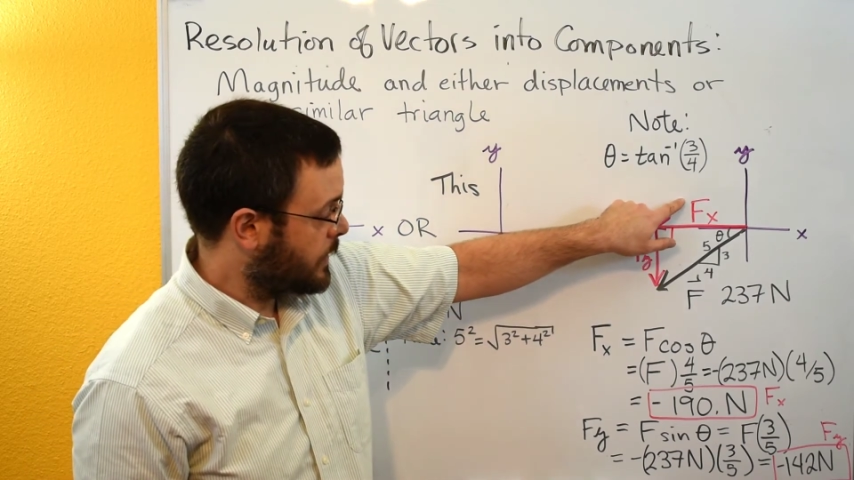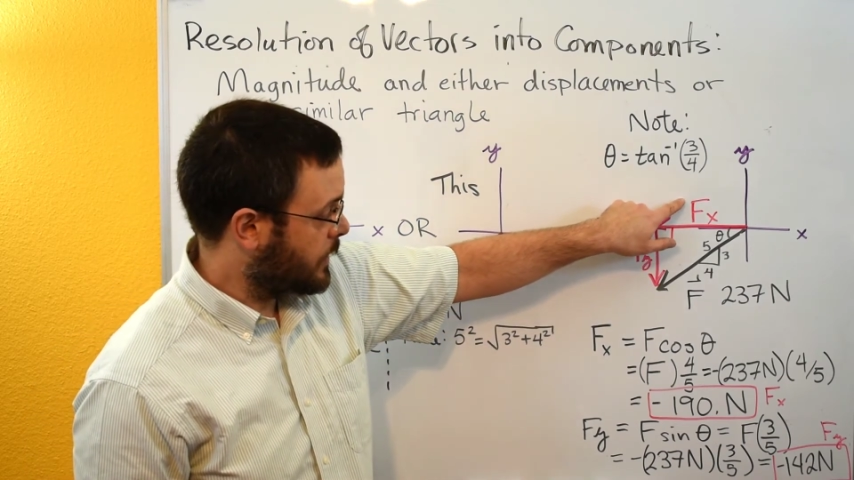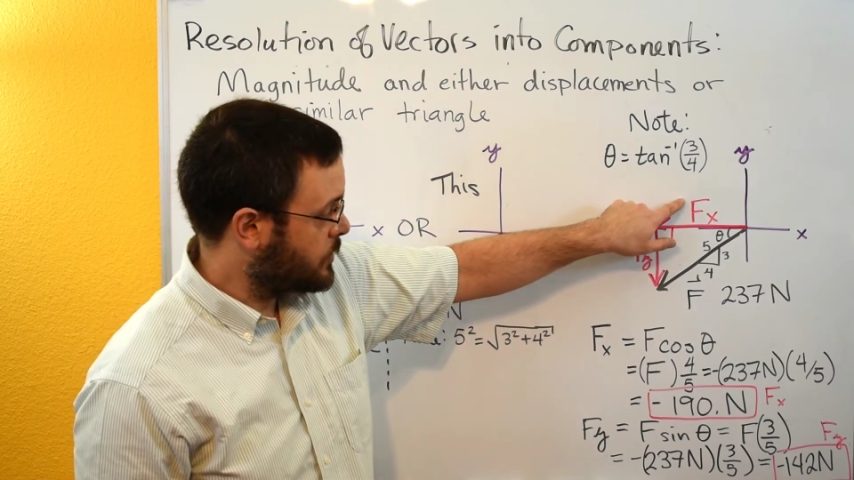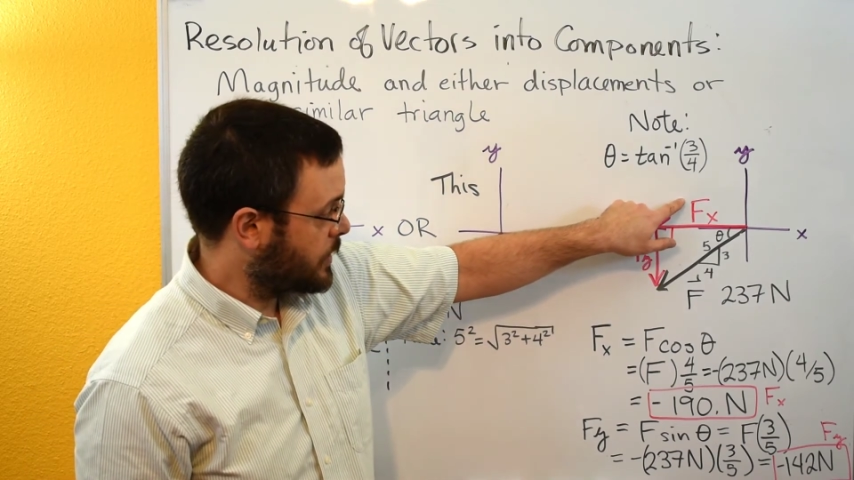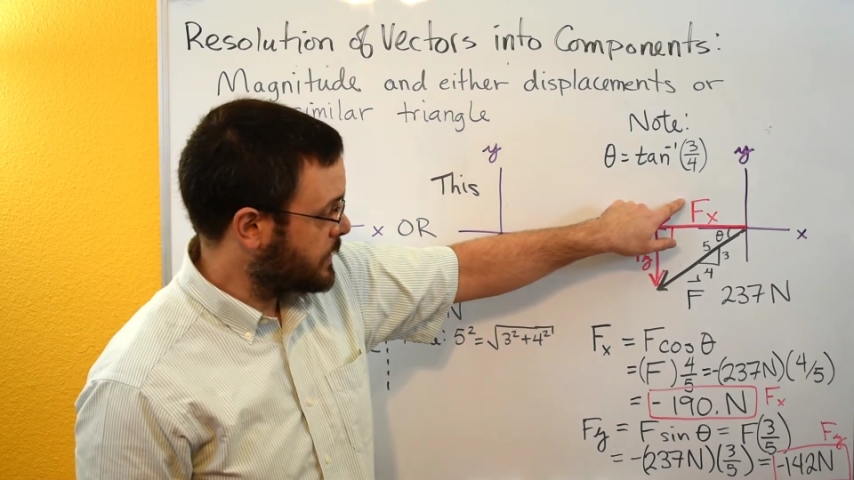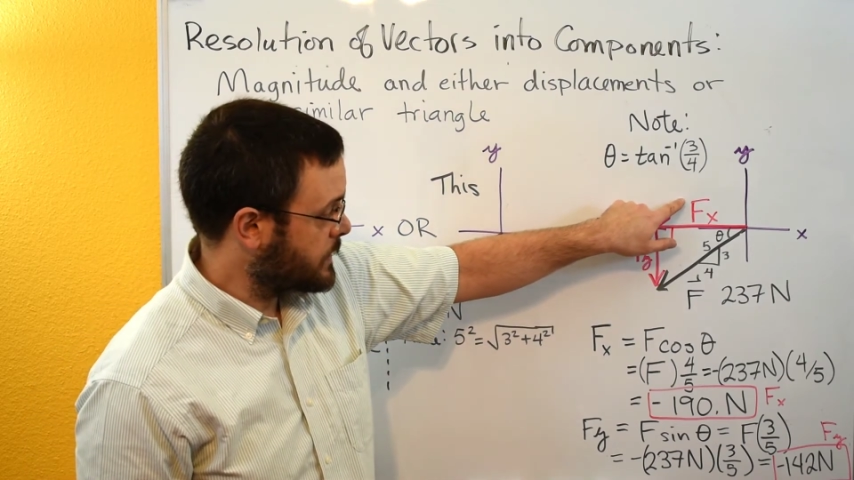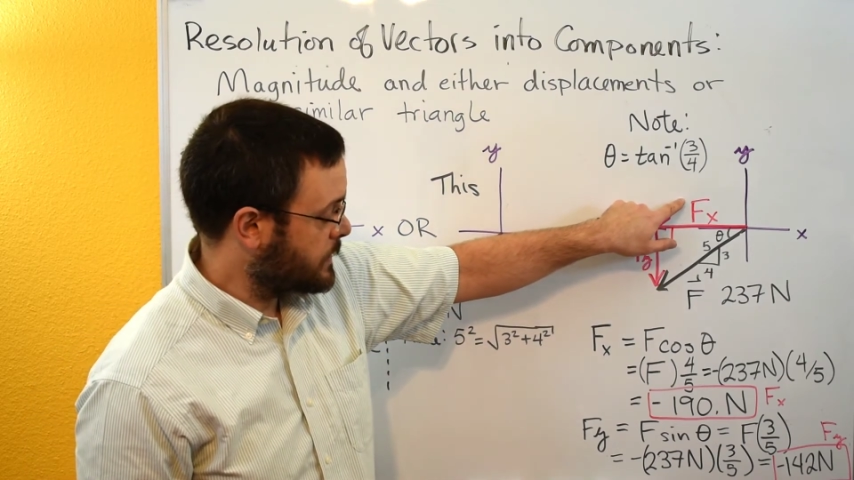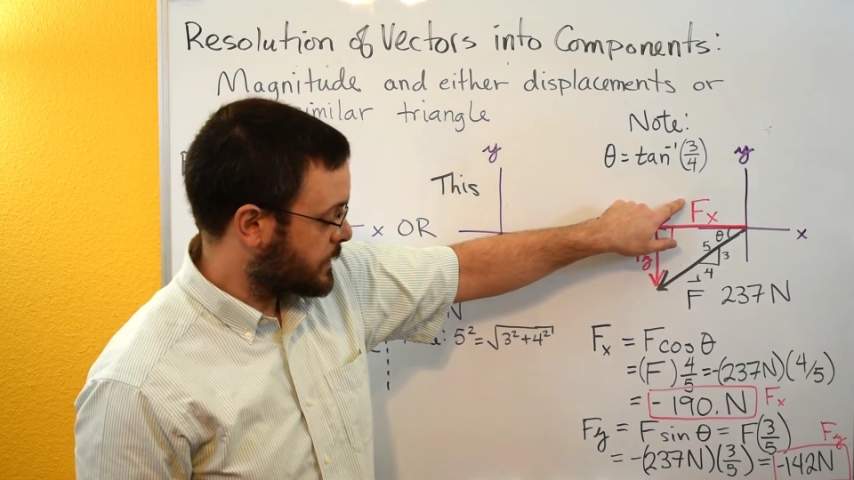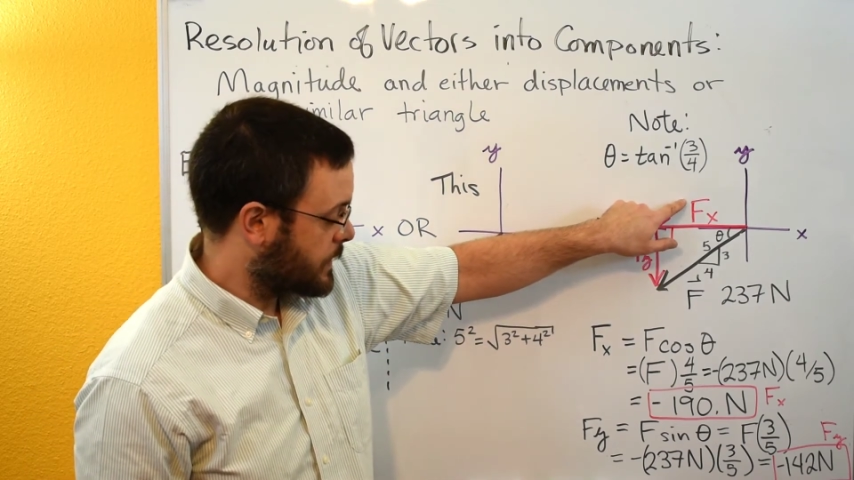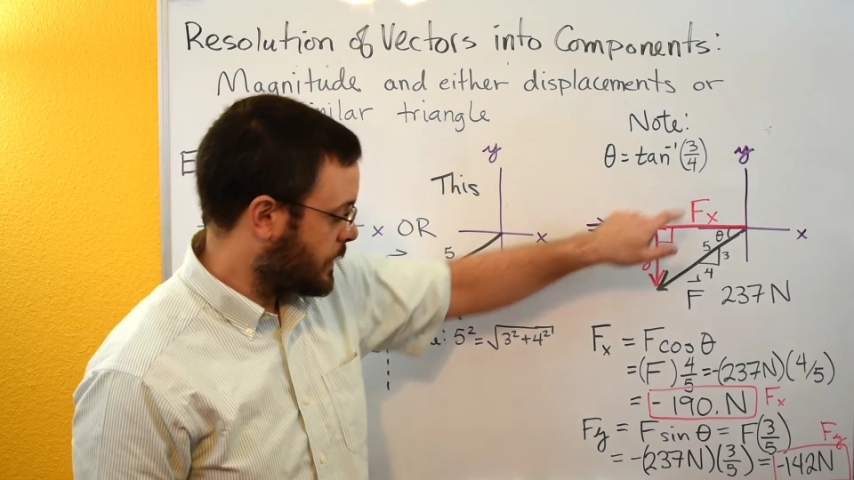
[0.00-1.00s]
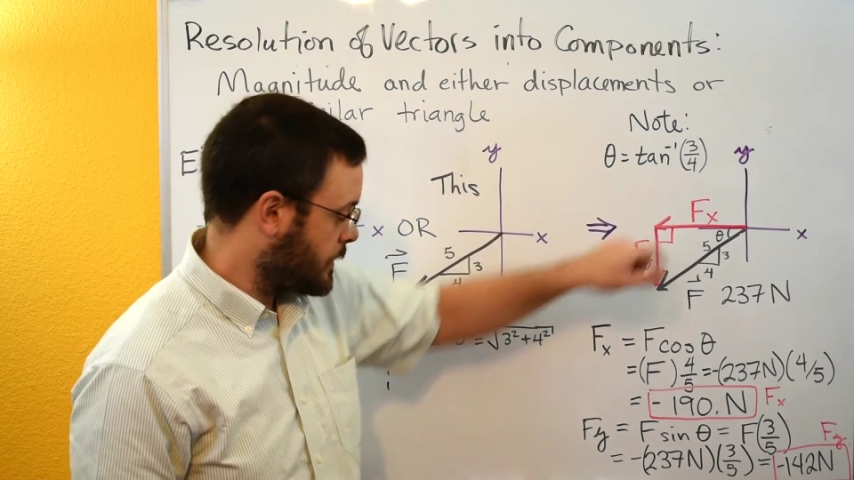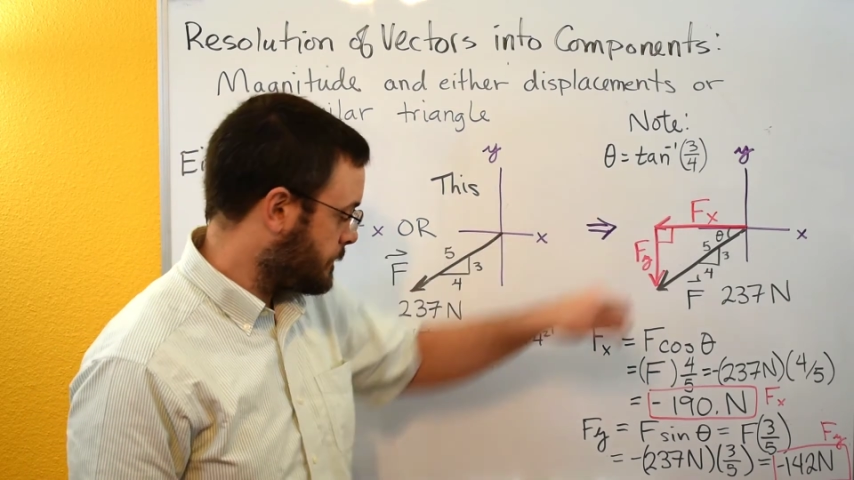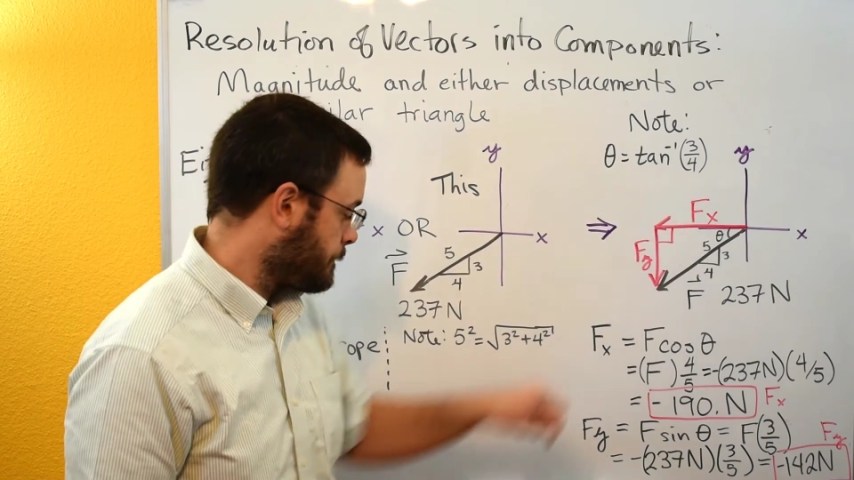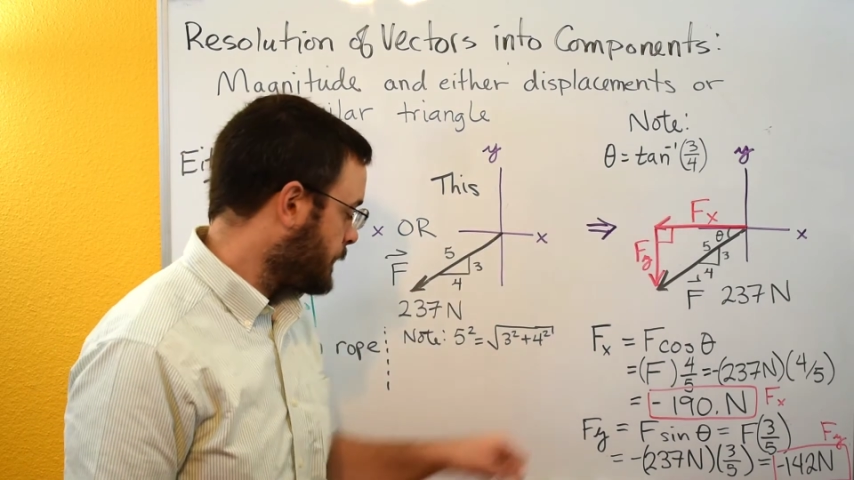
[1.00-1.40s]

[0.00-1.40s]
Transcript: adjacent side.